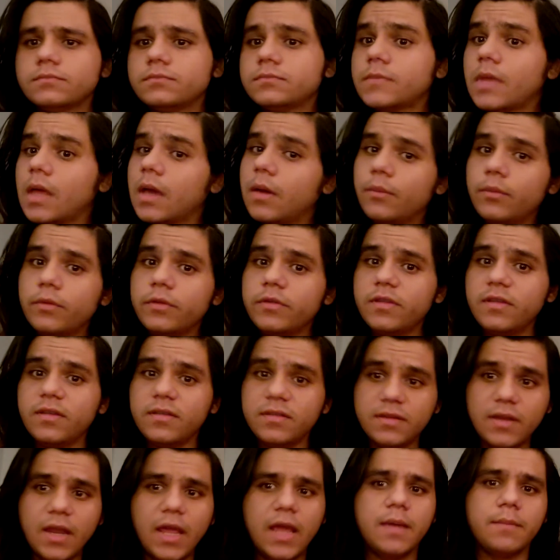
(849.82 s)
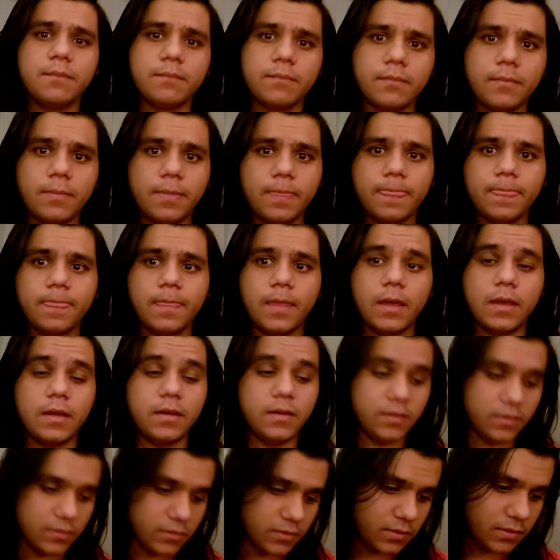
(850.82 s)
that was his name. Like
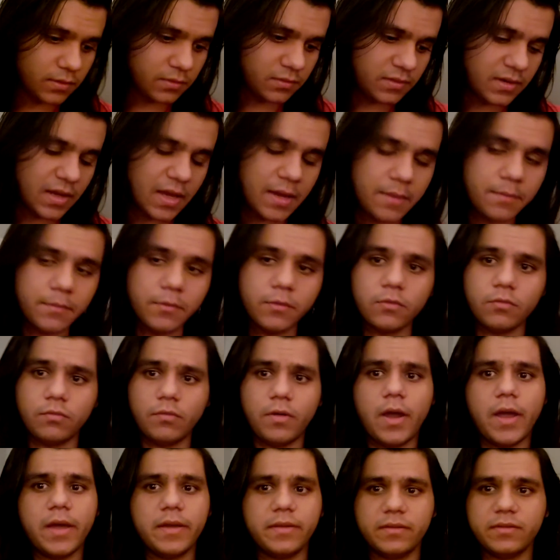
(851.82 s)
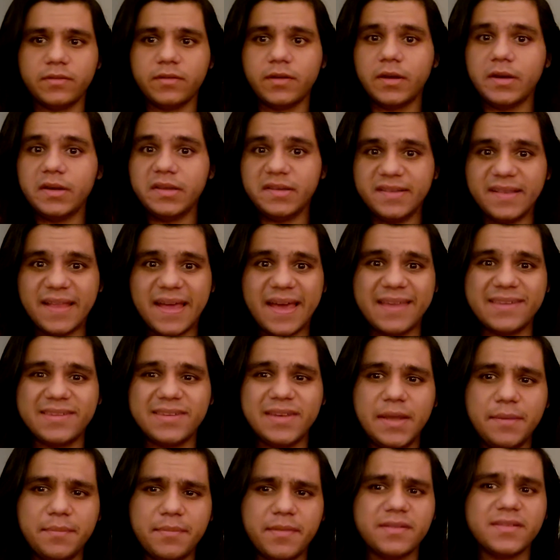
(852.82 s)
his his name is Rye. That's not his last
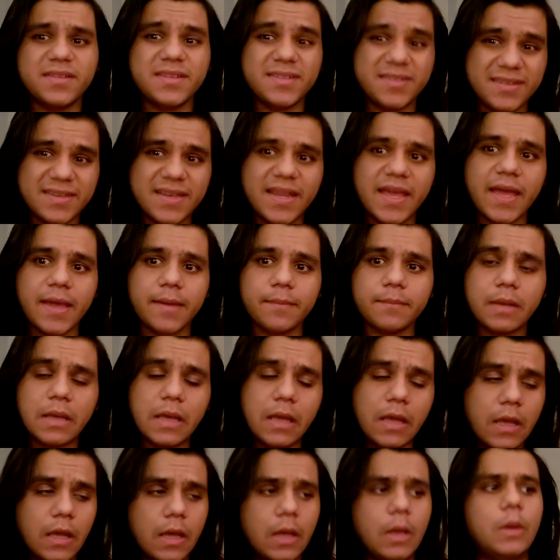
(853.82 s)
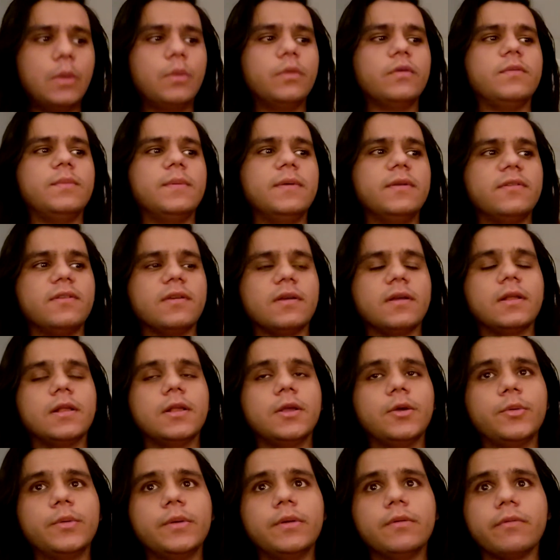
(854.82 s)
name. That's his name, which means that
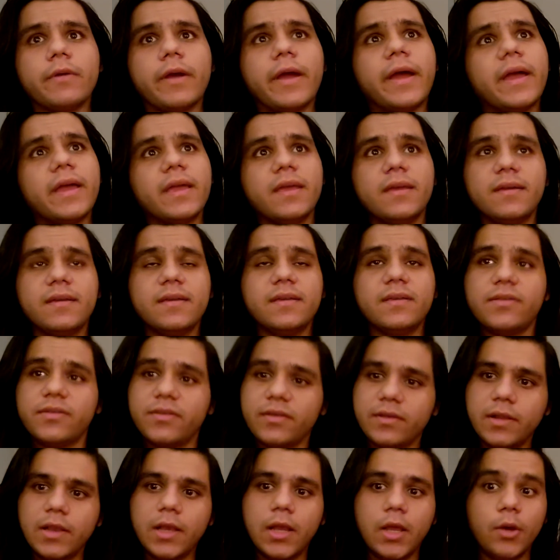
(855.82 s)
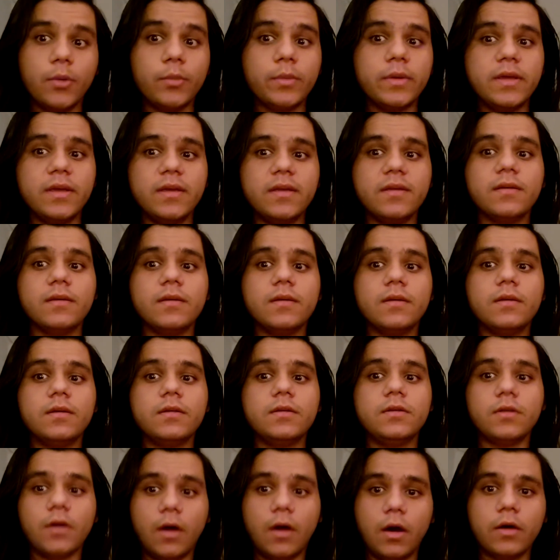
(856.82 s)
Chloe Rye is Chloe,
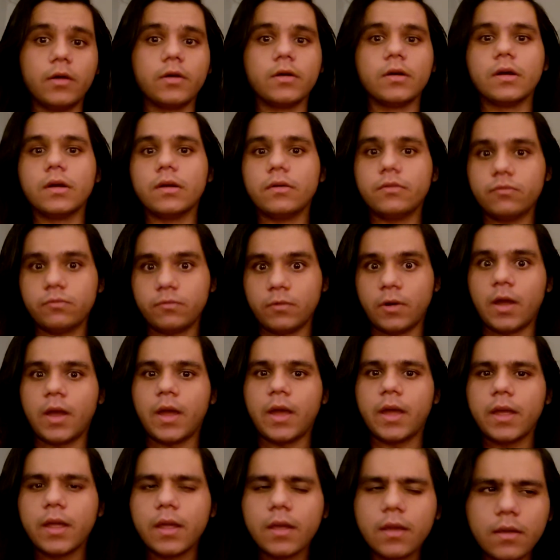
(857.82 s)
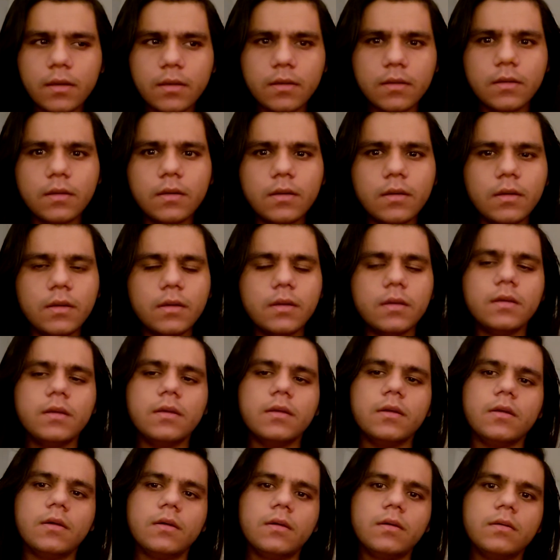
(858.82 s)
daughter of Rye.
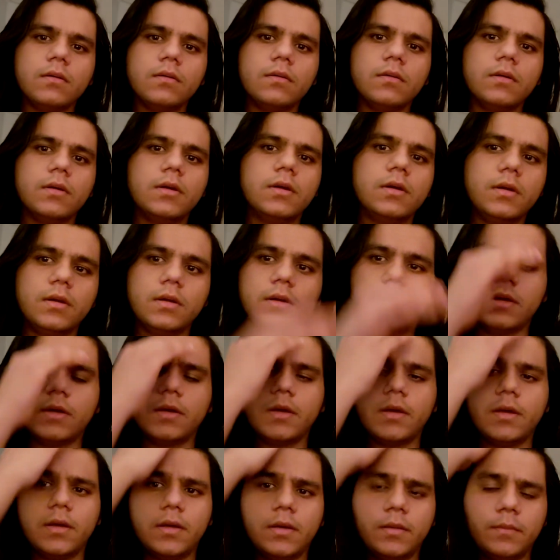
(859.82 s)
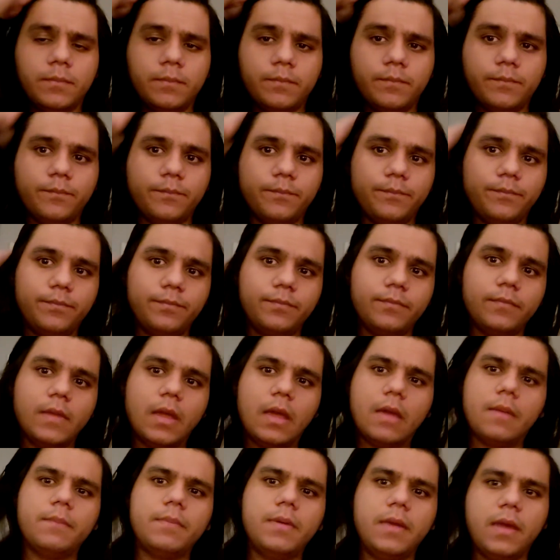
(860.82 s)
You know, um,
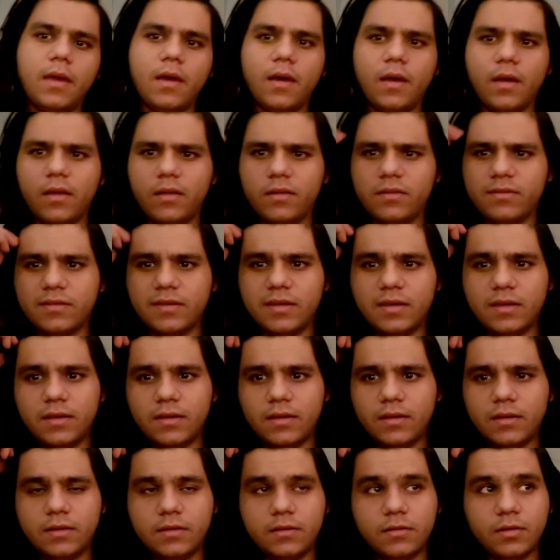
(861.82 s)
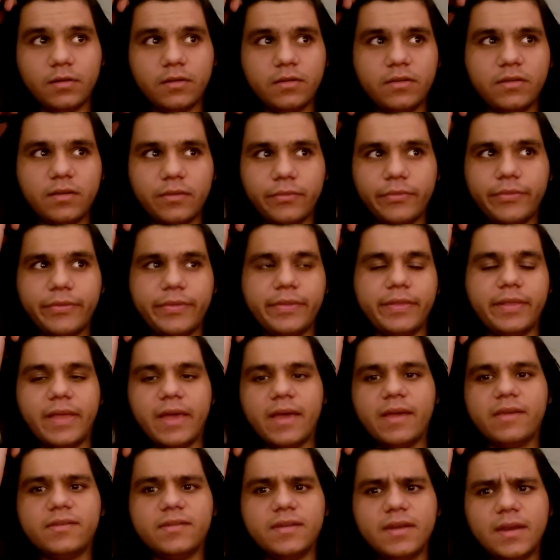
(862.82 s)
because it turns out the
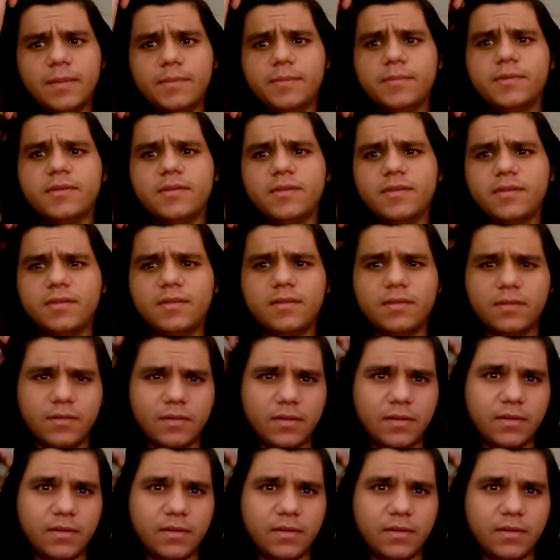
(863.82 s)
last names